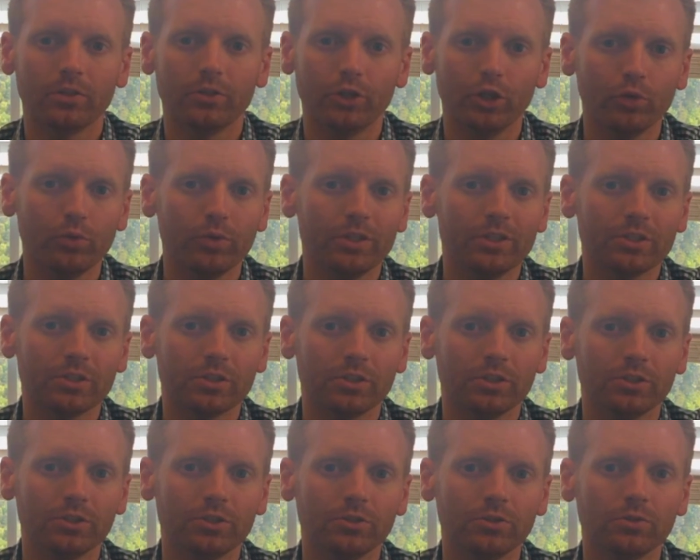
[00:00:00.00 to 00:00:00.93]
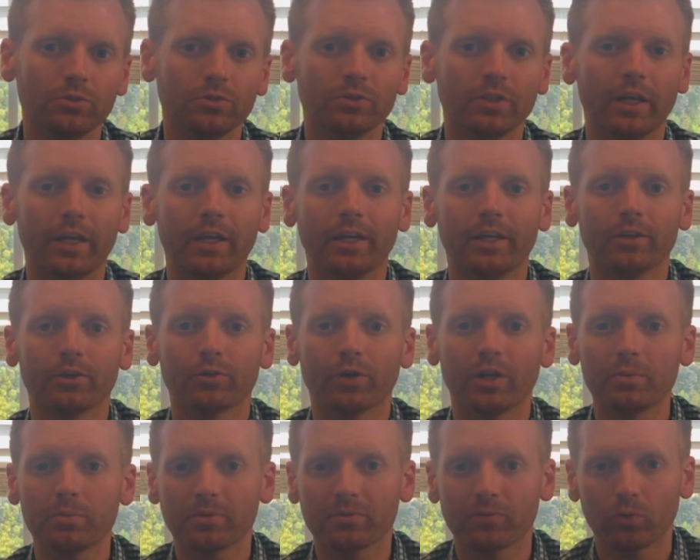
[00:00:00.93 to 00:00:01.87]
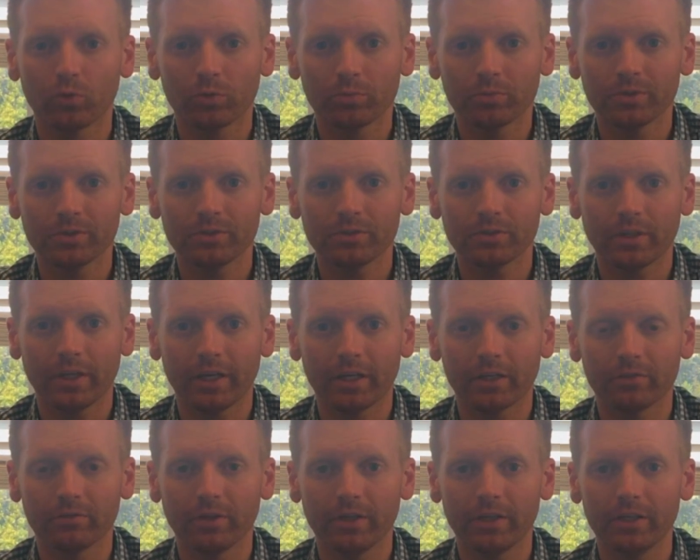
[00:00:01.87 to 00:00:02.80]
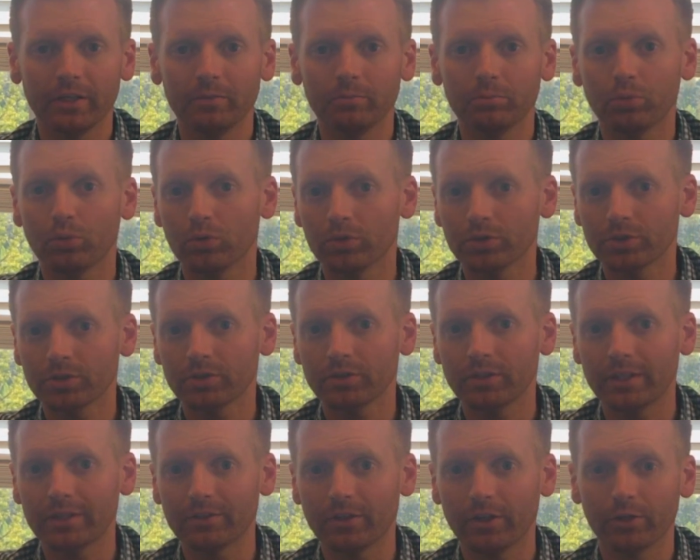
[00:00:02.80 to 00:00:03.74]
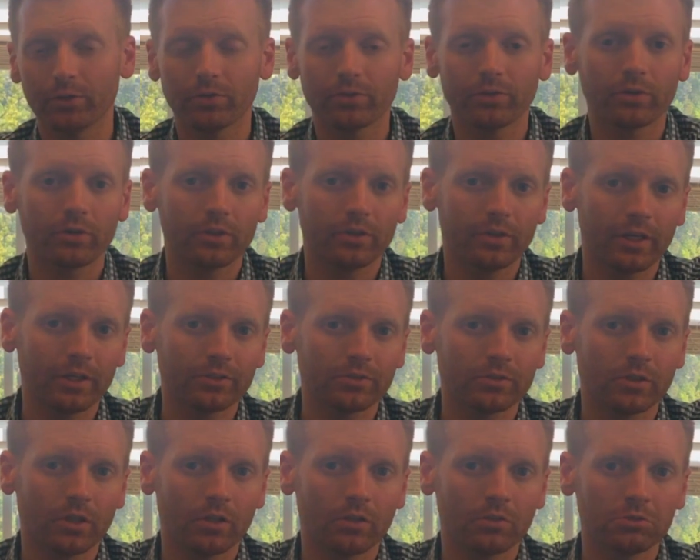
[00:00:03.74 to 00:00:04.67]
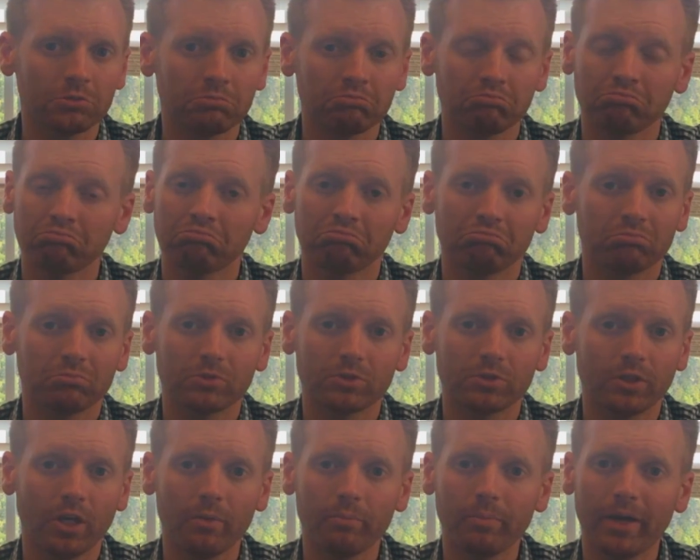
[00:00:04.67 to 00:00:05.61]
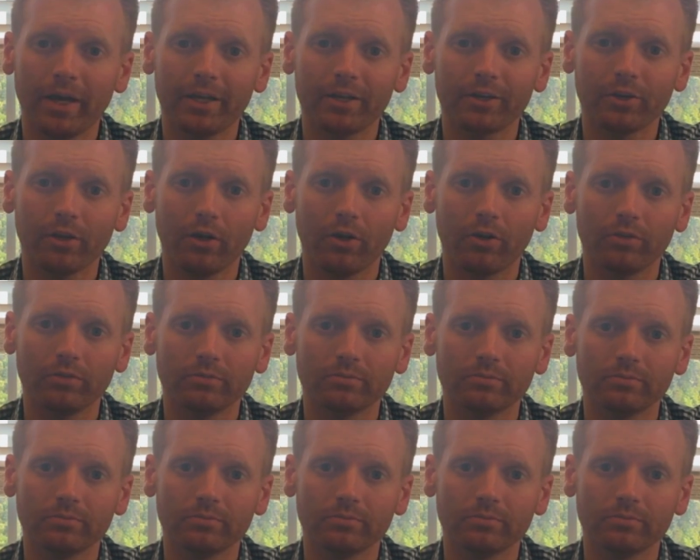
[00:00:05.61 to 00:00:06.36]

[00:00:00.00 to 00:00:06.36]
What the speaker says: No engine issues and great performance out of a Porsche that's under $30,000. It's not bad at all.